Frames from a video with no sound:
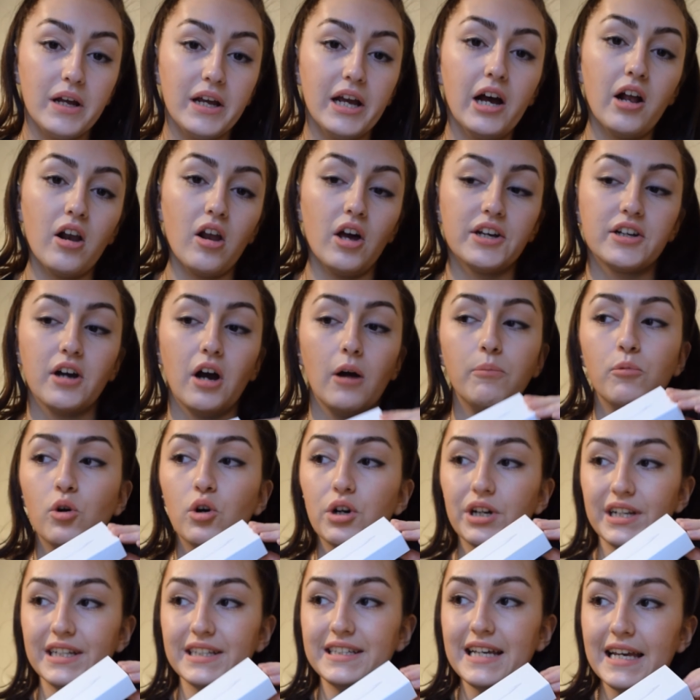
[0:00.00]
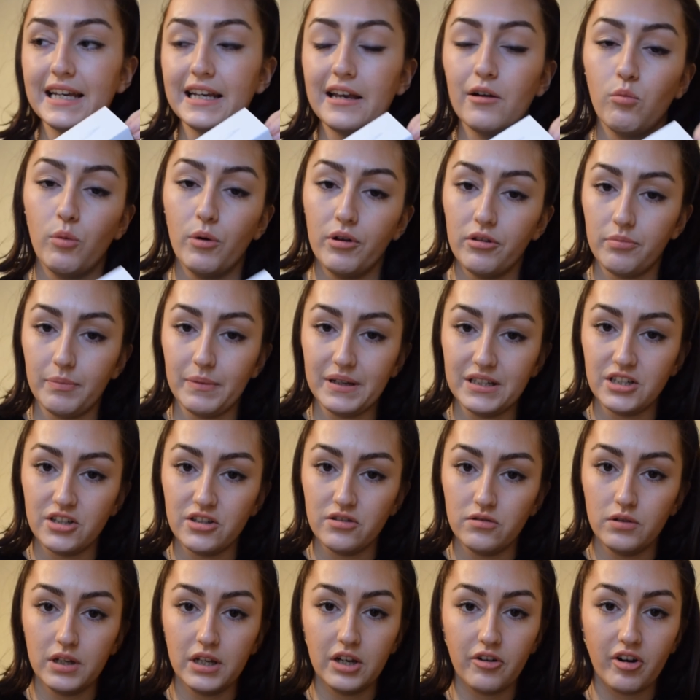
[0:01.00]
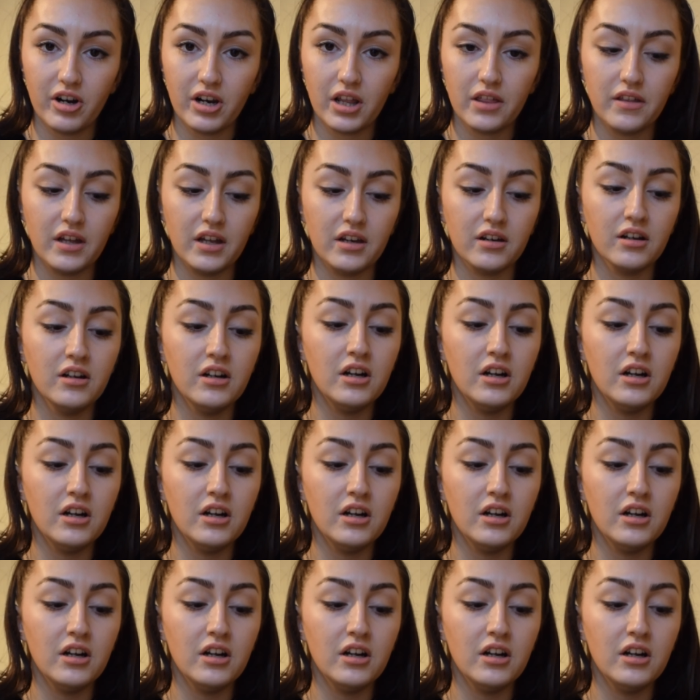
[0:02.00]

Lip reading: I'm not going to take it with me to uni or anything.